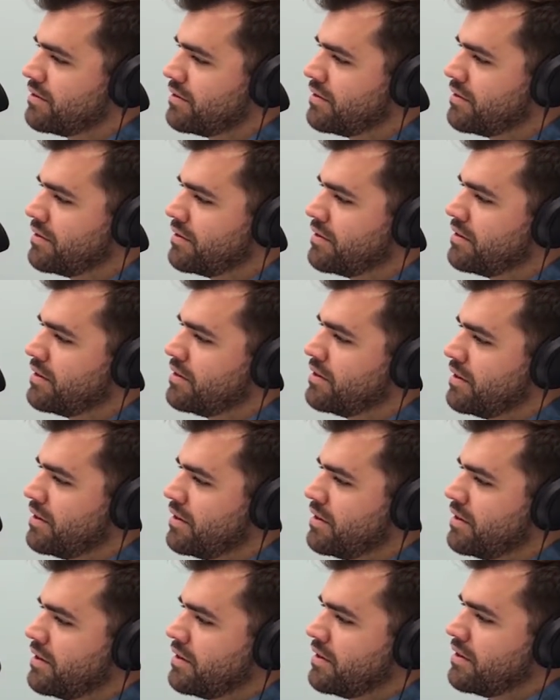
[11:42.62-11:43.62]

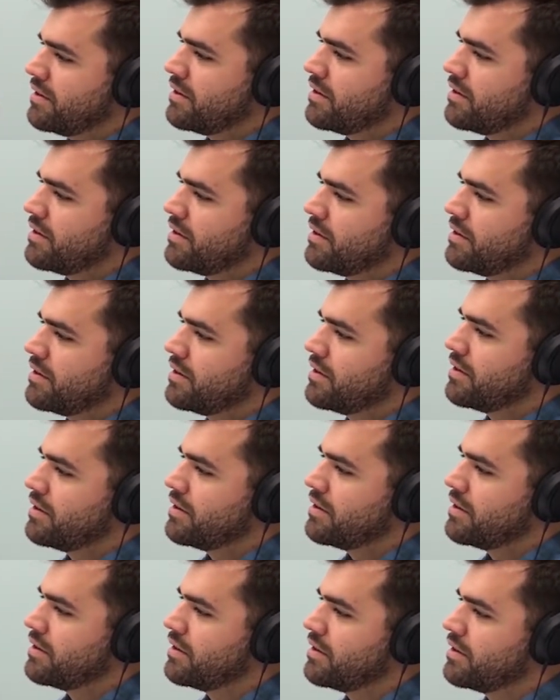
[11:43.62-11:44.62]

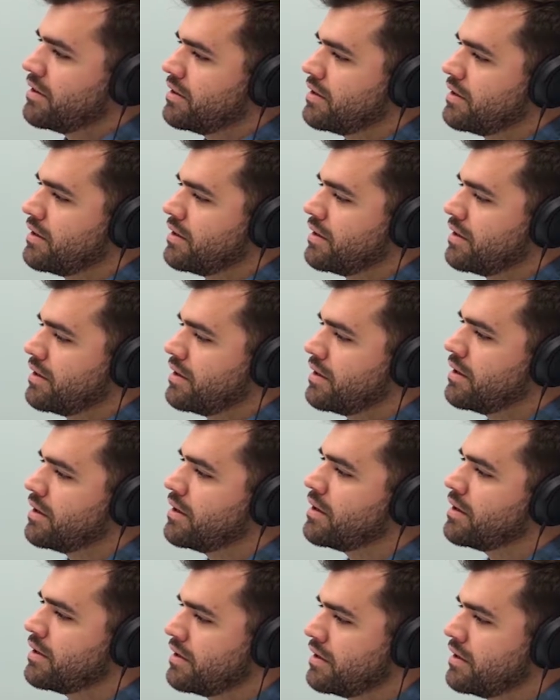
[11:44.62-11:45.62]

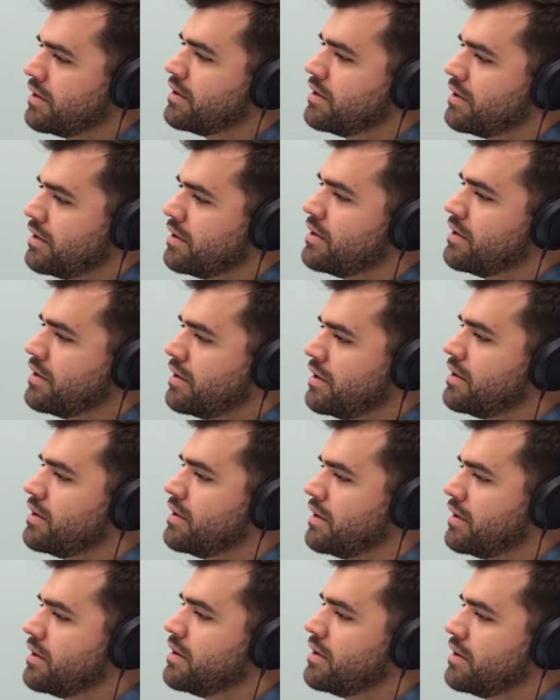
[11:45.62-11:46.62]

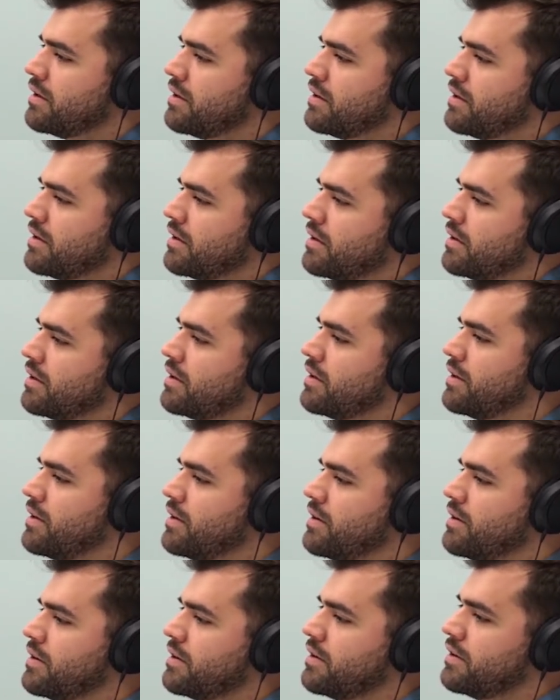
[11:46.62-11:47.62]

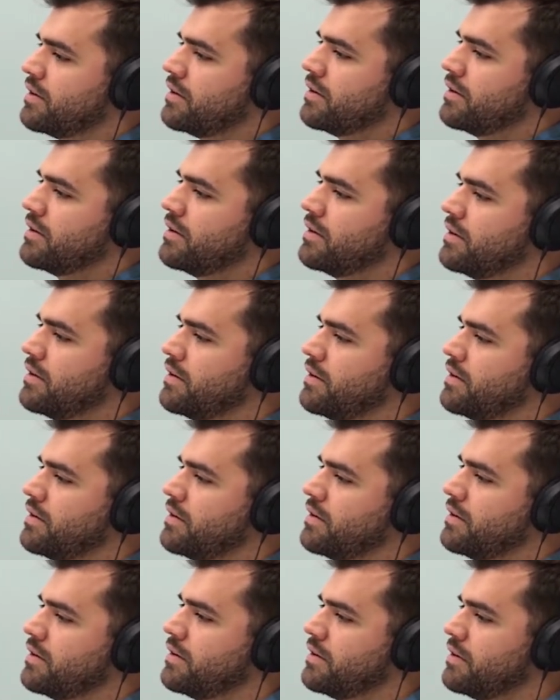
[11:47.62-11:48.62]
No words are spoken by the person on screen.